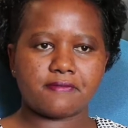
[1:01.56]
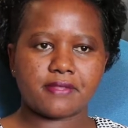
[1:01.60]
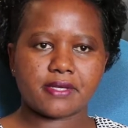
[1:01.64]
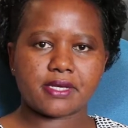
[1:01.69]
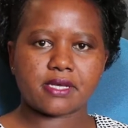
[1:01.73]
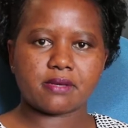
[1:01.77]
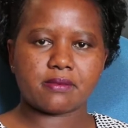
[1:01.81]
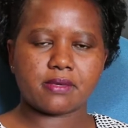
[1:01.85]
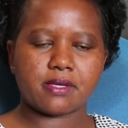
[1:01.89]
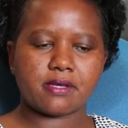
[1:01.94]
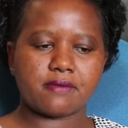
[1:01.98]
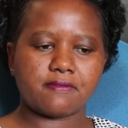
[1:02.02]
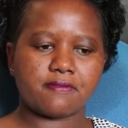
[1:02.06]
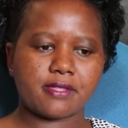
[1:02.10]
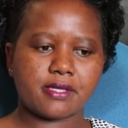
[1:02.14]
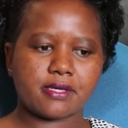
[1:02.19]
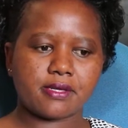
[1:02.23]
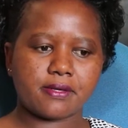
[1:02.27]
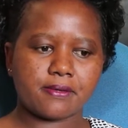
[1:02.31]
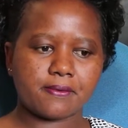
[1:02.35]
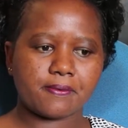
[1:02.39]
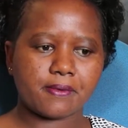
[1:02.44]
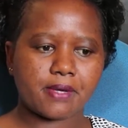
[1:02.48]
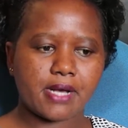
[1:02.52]

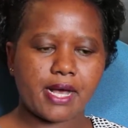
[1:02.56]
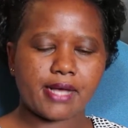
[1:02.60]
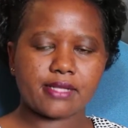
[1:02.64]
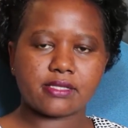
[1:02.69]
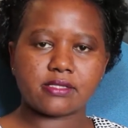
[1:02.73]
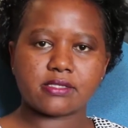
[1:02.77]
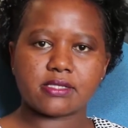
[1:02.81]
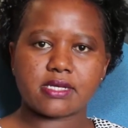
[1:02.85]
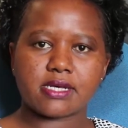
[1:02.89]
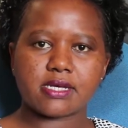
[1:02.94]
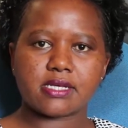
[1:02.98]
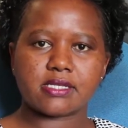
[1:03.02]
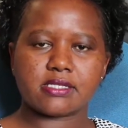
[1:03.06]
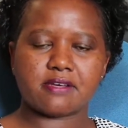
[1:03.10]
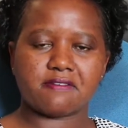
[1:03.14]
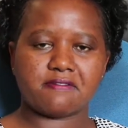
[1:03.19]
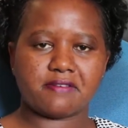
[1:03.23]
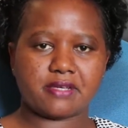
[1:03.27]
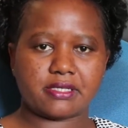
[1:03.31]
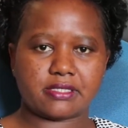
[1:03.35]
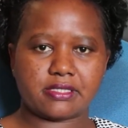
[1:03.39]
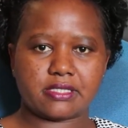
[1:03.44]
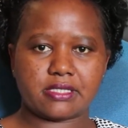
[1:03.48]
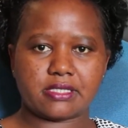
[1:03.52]
the cancer is
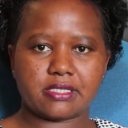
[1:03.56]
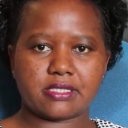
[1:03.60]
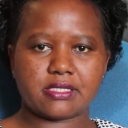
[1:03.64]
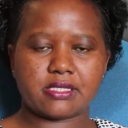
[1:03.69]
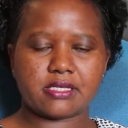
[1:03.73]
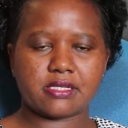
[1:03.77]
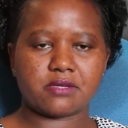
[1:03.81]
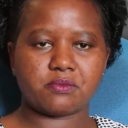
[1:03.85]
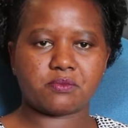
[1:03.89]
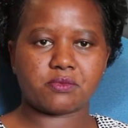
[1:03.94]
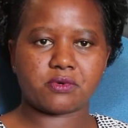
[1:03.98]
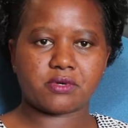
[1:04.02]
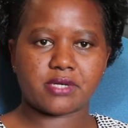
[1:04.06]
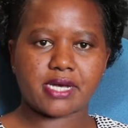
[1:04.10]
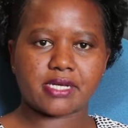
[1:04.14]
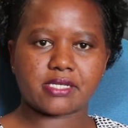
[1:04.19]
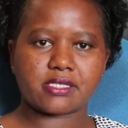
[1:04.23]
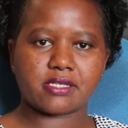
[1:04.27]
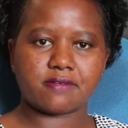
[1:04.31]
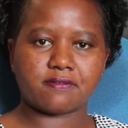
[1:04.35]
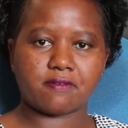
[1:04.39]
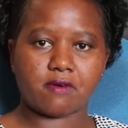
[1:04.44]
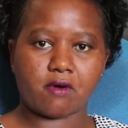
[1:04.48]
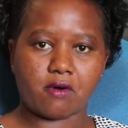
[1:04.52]
affecting the
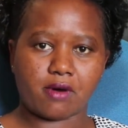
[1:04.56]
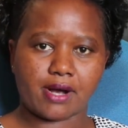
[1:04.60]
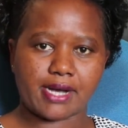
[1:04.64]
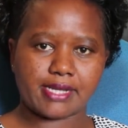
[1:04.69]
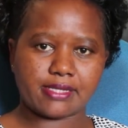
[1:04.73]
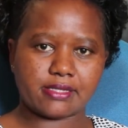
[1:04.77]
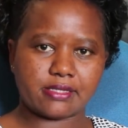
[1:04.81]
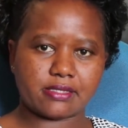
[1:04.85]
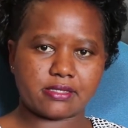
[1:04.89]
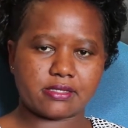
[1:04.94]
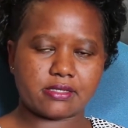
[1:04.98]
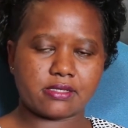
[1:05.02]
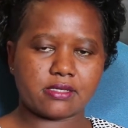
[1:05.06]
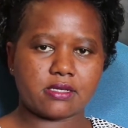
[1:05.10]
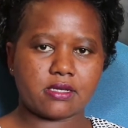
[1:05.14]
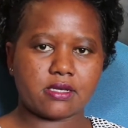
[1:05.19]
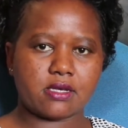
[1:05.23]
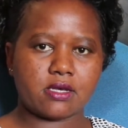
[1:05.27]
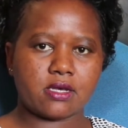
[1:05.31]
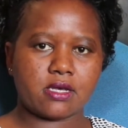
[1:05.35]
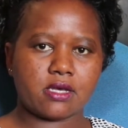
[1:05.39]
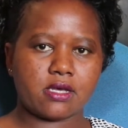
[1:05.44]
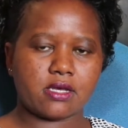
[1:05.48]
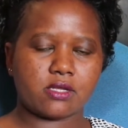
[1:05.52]
reproductive organs,
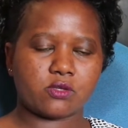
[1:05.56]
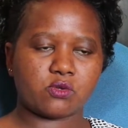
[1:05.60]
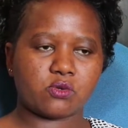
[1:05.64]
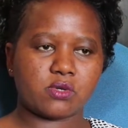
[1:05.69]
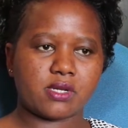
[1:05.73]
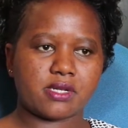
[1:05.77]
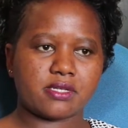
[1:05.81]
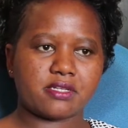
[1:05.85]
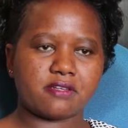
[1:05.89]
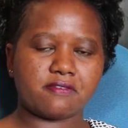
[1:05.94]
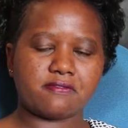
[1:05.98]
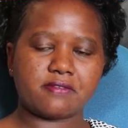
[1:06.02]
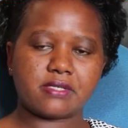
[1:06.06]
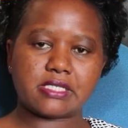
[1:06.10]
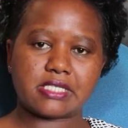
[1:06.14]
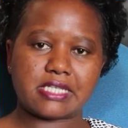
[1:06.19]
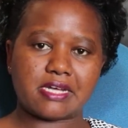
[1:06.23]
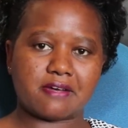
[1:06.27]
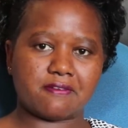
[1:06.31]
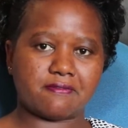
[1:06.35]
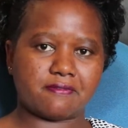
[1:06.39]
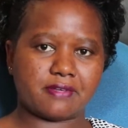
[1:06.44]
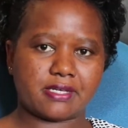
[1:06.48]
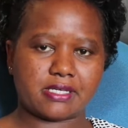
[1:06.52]
it will definitely
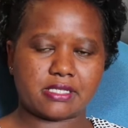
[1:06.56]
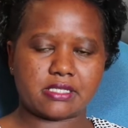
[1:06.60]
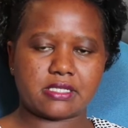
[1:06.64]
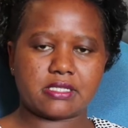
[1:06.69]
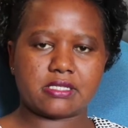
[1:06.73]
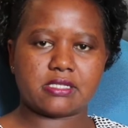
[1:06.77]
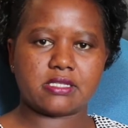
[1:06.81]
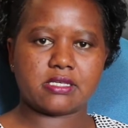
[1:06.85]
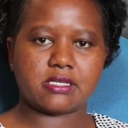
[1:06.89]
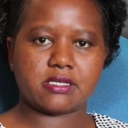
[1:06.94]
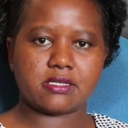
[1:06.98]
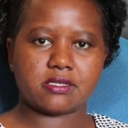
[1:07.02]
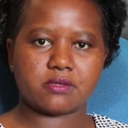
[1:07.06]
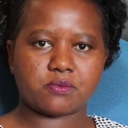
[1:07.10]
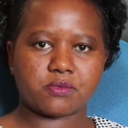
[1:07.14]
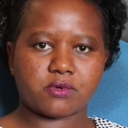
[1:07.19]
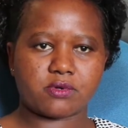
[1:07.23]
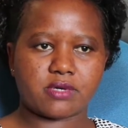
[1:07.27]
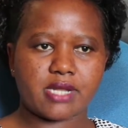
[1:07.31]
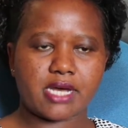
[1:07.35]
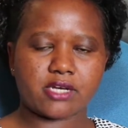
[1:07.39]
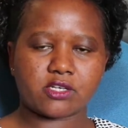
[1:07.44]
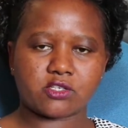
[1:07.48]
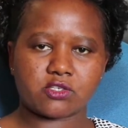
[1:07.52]
affect the
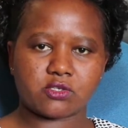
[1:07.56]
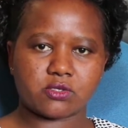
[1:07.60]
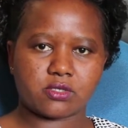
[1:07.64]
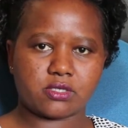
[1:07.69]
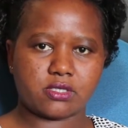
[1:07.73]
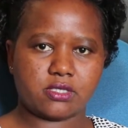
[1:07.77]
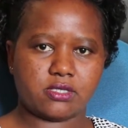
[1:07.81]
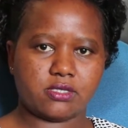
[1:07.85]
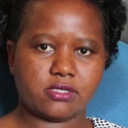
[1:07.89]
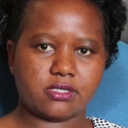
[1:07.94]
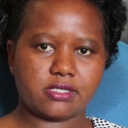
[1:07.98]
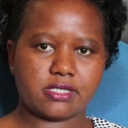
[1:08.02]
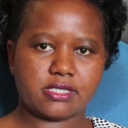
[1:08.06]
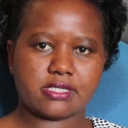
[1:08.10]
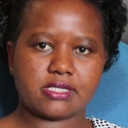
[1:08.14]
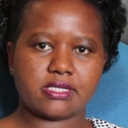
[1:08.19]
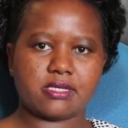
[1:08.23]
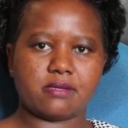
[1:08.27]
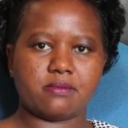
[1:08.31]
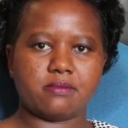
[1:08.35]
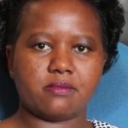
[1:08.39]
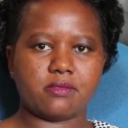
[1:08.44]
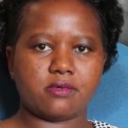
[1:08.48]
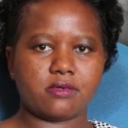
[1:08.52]
reproduction
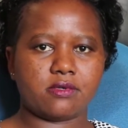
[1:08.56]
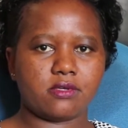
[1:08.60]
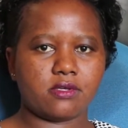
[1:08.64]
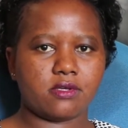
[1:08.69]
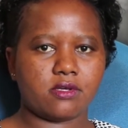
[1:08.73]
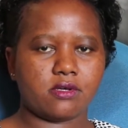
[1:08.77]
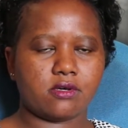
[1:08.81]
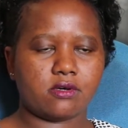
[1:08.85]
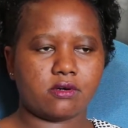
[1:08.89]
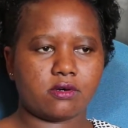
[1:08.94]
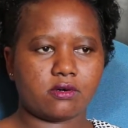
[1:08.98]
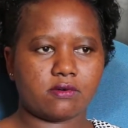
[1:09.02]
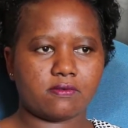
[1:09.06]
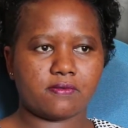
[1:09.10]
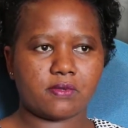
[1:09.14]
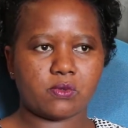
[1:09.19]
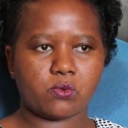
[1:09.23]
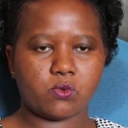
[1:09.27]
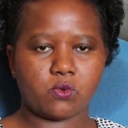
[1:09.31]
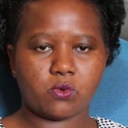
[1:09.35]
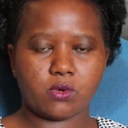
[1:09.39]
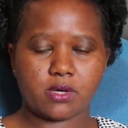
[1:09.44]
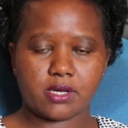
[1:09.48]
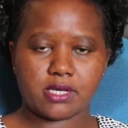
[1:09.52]
system of
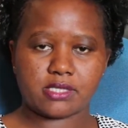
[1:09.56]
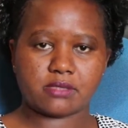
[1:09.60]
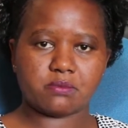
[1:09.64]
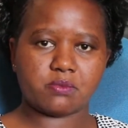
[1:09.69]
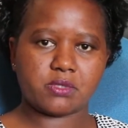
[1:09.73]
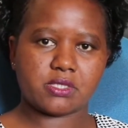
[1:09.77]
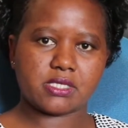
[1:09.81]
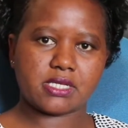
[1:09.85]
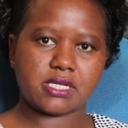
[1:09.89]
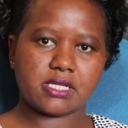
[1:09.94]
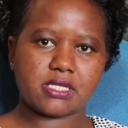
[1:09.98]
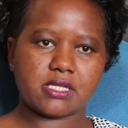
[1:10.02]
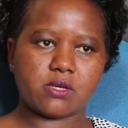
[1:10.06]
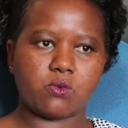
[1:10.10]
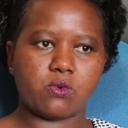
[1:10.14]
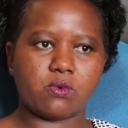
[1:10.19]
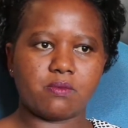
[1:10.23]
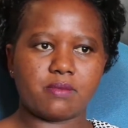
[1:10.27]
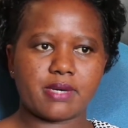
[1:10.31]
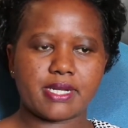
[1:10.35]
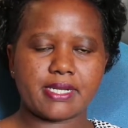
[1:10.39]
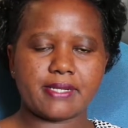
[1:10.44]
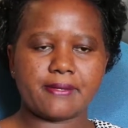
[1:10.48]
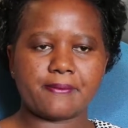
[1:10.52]
especially the
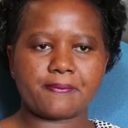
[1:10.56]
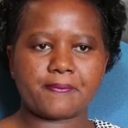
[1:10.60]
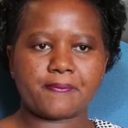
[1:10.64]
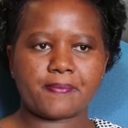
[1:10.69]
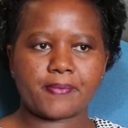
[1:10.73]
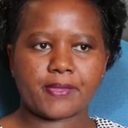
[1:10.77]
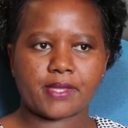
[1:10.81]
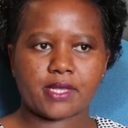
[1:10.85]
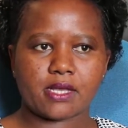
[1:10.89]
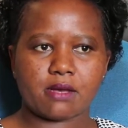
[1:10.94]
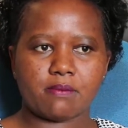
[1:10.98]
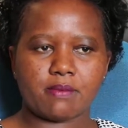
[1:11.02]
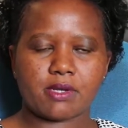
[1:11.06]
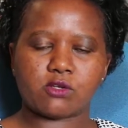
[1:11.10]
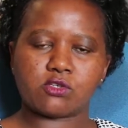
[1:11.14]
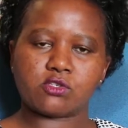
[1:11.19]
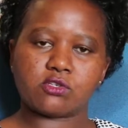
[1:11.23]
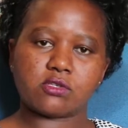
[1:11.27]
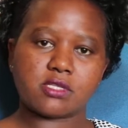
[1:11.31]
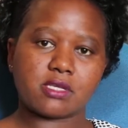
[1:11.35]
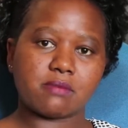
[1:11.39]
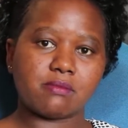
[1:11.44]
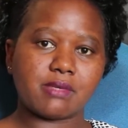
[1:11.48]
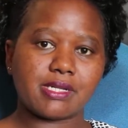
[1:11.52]
woman, but
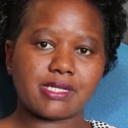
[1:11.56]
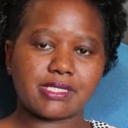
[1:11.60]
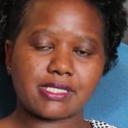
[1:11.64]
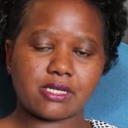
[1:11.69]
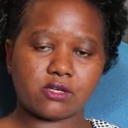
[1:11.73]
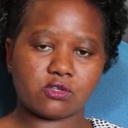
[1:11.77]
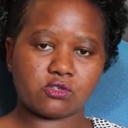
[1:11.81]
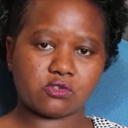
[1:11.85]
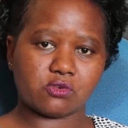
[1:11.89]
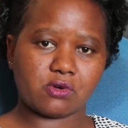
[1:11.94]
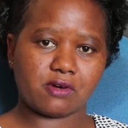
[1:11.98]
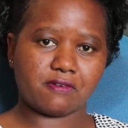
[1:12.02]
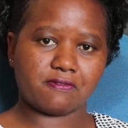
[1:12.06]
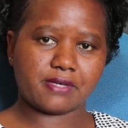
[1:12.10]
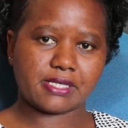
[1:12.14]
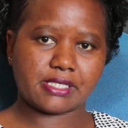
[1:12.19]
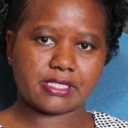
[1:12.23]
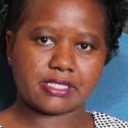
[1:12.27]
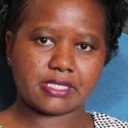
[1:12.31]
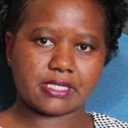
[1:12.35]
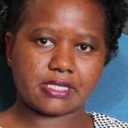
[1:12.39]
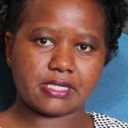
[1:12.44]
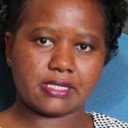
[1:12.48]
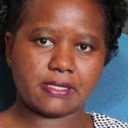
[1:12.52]
also the males are also
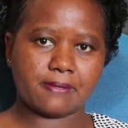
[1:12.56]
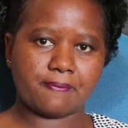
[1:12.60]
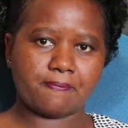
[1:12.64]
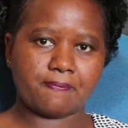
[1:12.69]
affected.